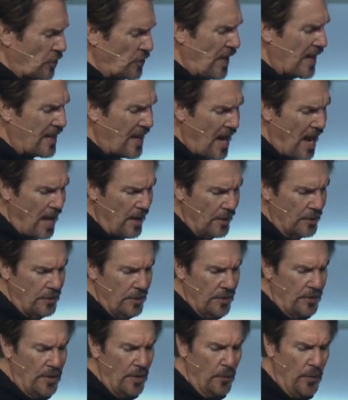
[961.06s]

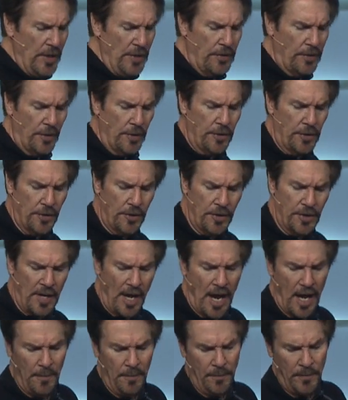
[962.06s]
psychologists and researchers,
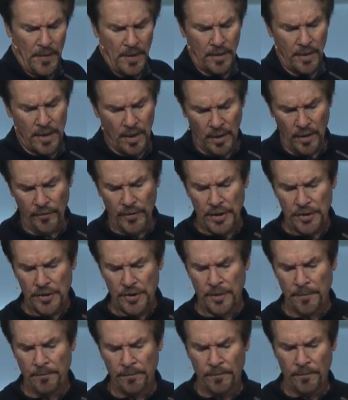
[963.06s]
Tom
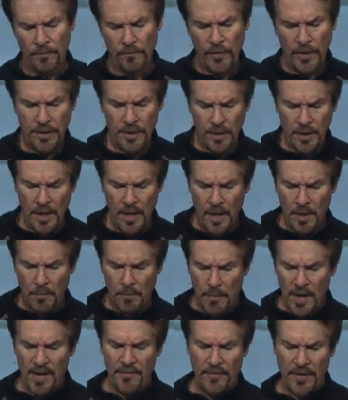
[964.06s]
Gilovich, Vicky
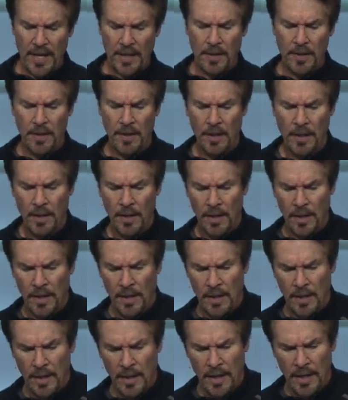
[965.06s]
Medvec,
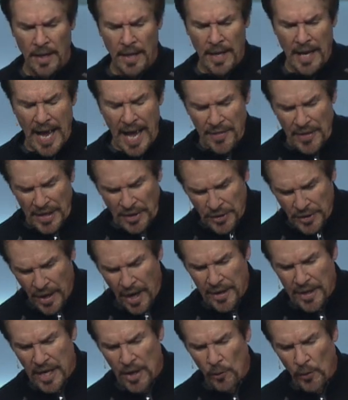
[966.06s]
and they
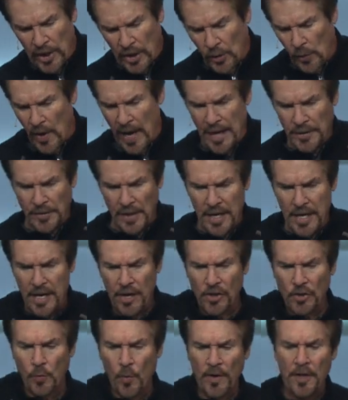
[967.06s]
study regret. And
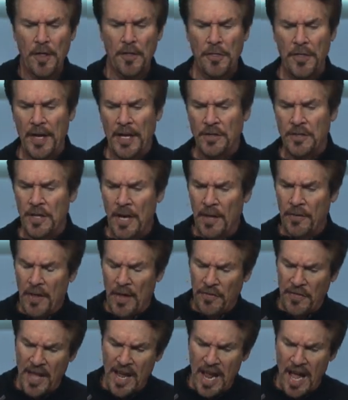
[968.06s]
here's one of the things
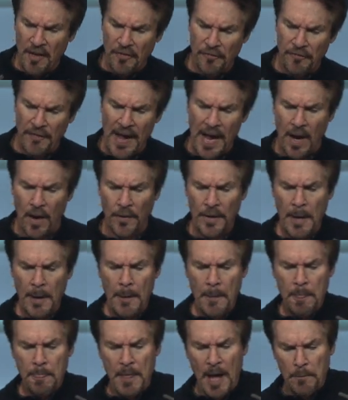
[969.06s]
that they have found
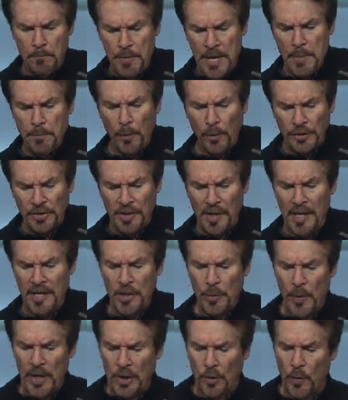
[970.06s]
that people tend
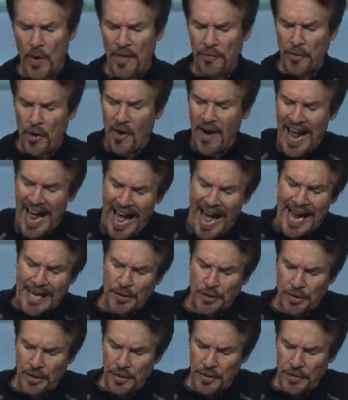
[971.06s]
to regret their
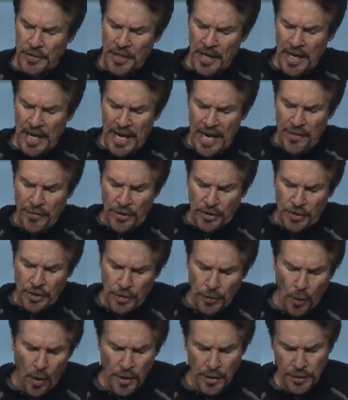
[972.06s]
actions in the
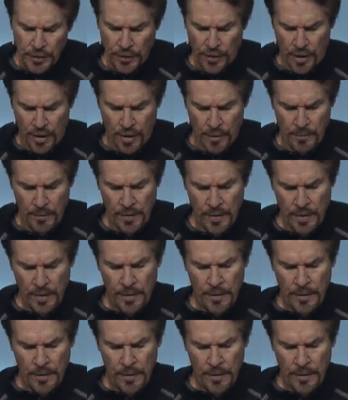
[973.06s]
short term,